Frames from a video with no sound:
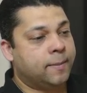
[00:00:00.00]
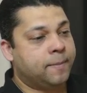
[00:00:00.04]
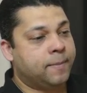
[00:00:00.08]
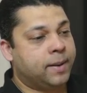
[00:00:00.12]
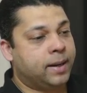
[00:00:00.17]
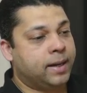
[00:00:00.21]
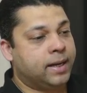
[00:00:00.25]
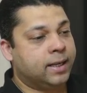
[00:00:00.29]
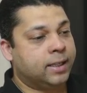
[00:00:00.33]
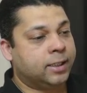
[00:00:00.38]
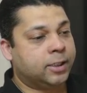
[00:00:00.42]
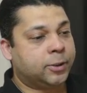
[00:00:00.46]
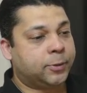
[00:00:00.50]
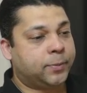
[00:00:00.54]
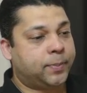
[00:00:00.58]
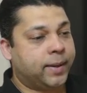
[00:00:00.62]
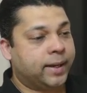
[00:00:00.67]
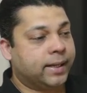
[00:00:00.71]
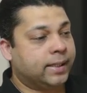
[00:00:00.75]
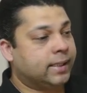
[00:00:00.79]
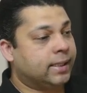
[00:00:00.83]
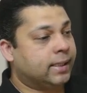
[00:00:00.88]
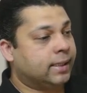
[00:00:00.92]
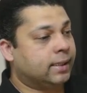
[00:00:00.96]
embedding
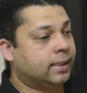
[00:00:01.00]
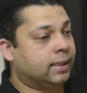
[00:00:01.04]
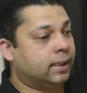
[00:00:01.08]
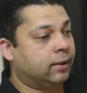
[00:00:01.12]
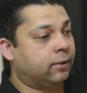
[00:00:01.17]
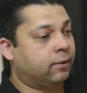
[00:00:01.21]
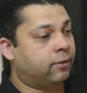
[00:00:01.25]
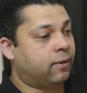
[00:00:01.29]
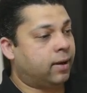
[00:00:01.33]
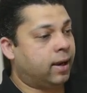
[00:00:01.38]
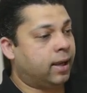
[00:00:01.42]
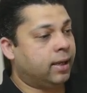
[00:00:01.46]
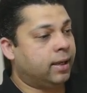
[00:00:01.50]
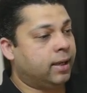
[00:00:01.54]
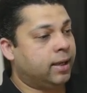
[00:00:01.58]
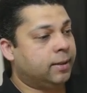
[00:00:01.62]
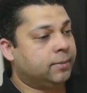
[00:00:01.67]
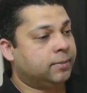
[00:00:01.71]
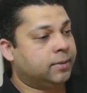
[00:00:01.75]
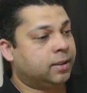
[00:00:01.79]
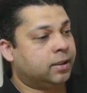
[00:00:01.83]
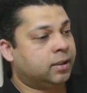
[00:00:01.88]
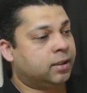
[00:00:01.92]
spaces in file names.